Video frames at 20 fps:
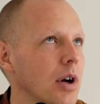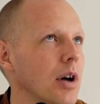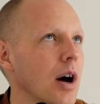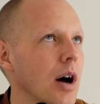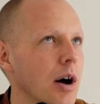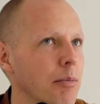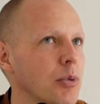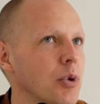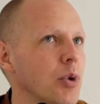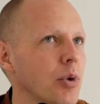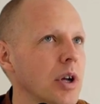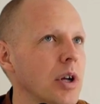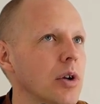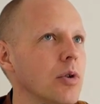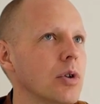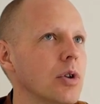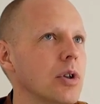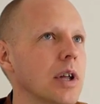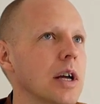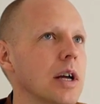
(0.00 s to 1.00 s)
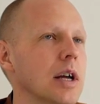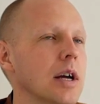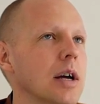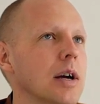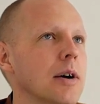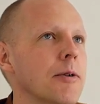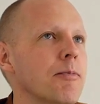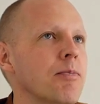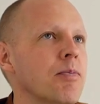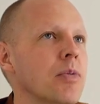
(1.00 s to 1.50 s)
I'm doing good thing,
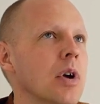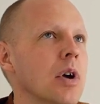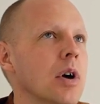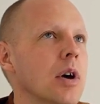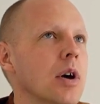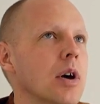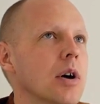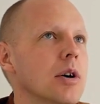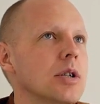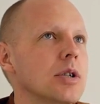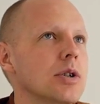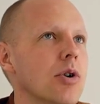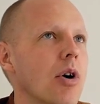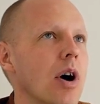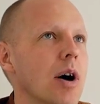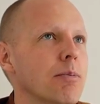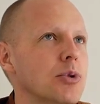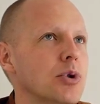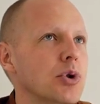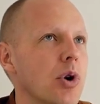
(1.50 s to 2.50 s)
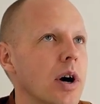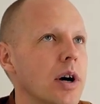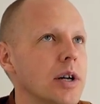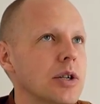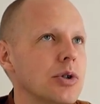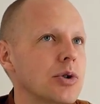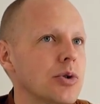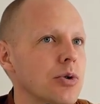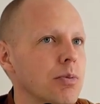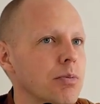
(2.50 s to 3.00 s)
so I'm trying
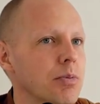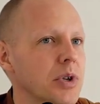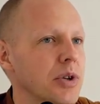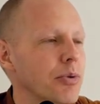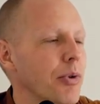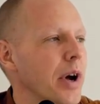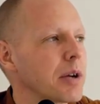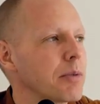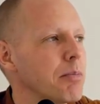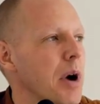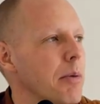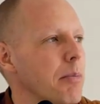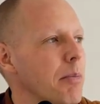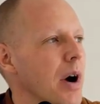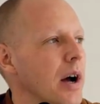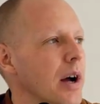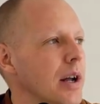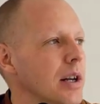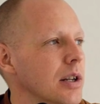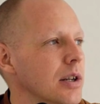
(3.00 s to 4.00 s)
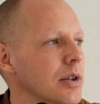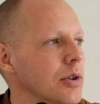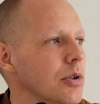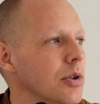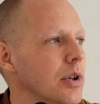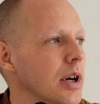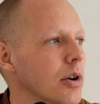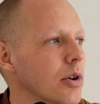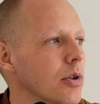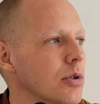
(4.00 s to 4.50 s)
to direct my mind into
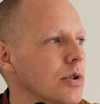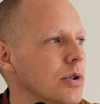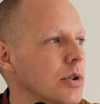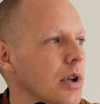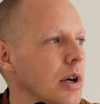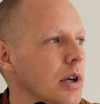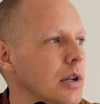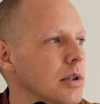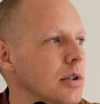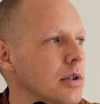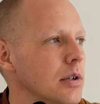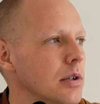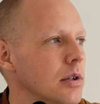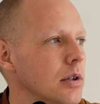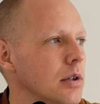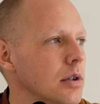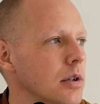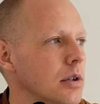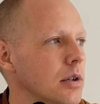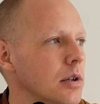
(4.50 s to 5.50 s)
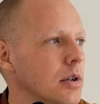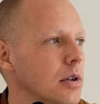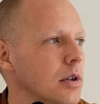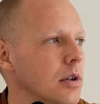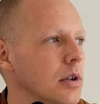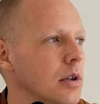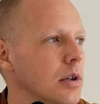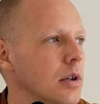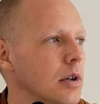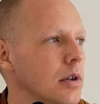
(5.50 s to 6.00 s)
the good state.
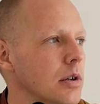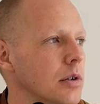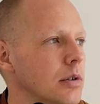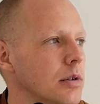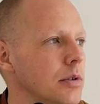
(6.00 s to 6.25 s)
Yeah.